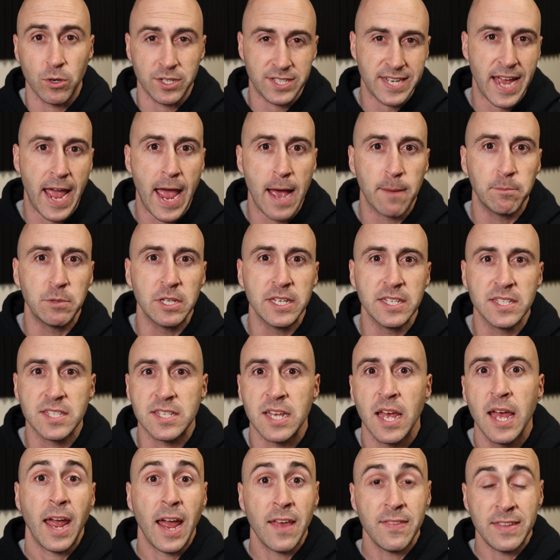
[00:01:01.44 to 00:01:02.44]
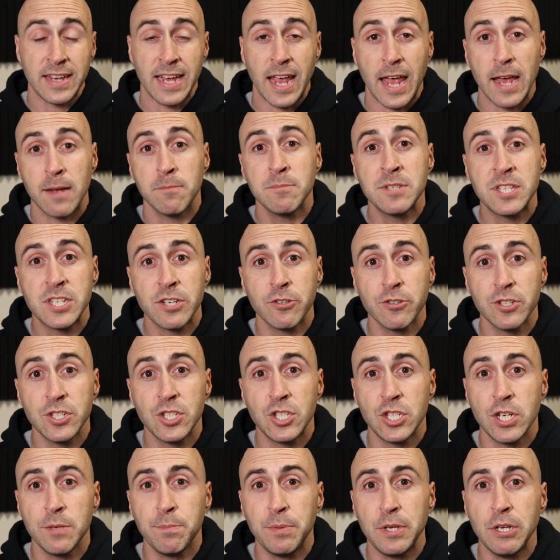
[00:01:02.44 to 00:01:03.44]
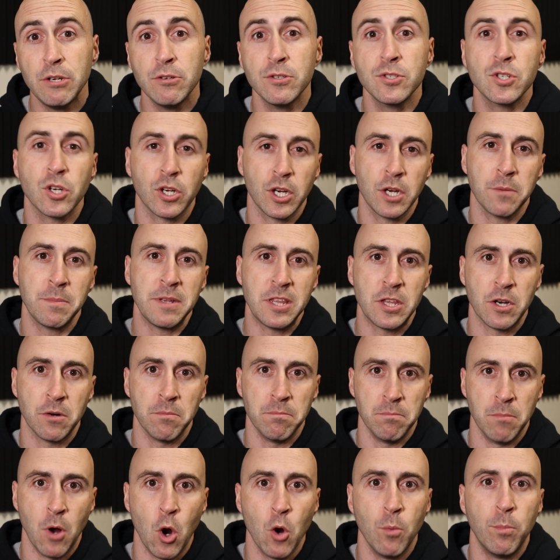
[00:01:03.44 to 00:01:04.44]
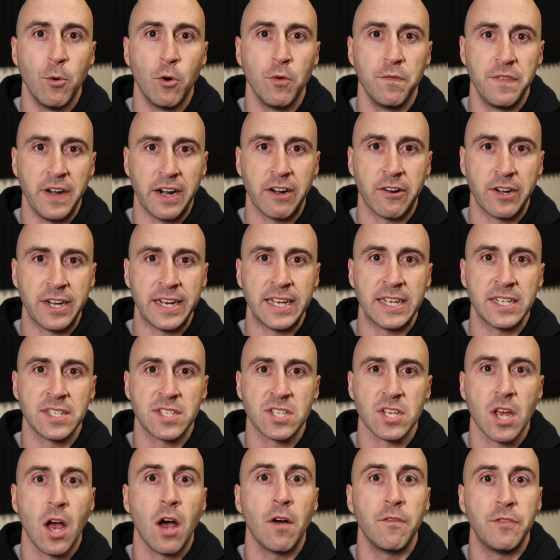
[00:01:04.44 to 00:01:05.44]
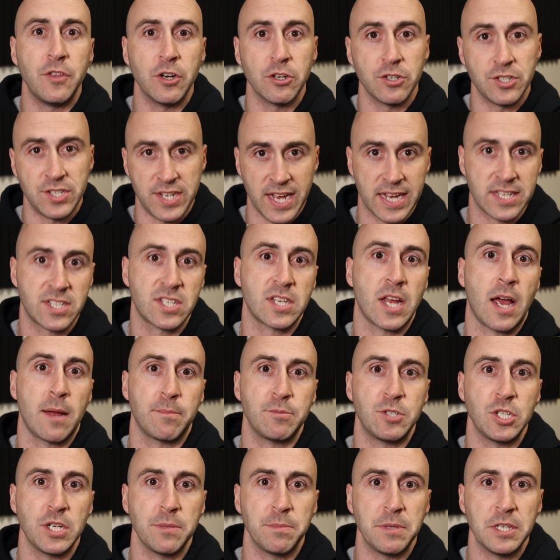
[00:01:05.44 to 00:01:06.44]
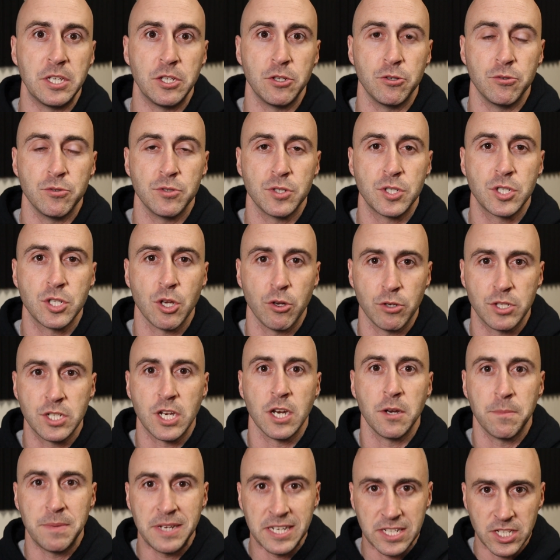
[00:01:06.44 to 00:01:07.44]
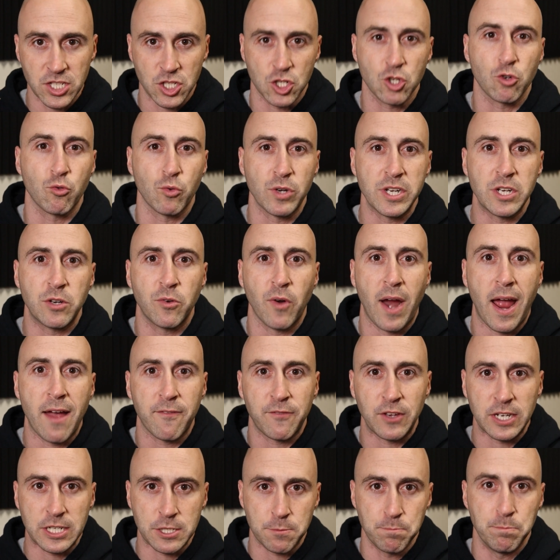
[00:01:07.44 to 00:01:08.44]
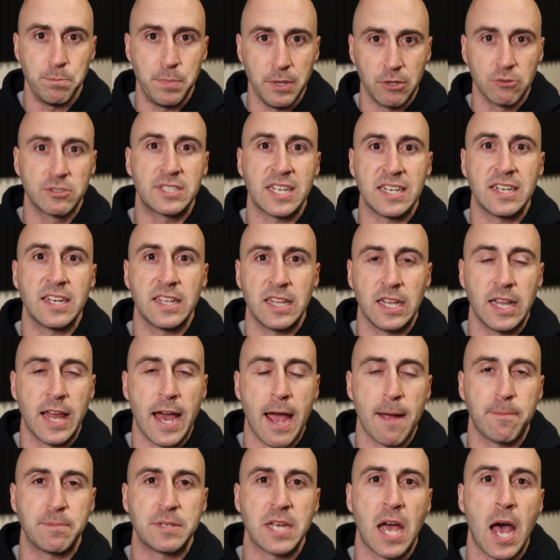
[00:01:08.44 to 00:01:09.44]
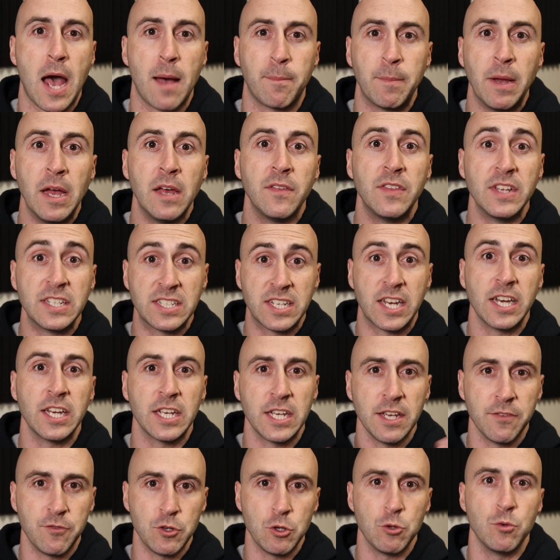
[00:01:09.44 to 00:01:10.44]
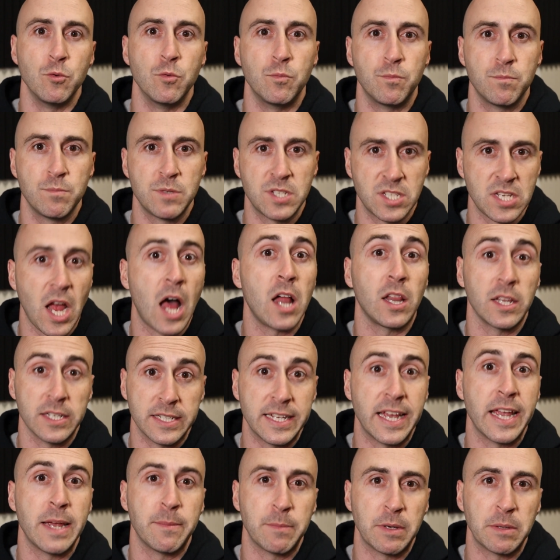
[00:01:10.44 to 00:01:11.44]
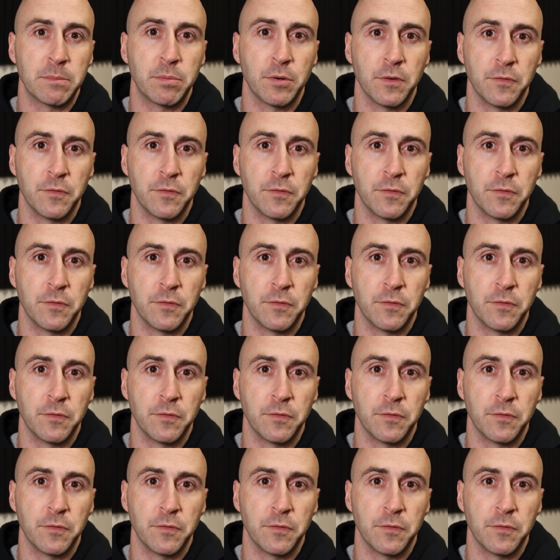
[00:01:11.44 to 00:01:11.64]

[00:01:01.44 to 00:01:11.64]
or tablets. And the M series G P Us are gonna be their mobile variants of their desktop G P Us. So it's gonna be a discrete graphics built into the laptop that's gonna give you solid gaming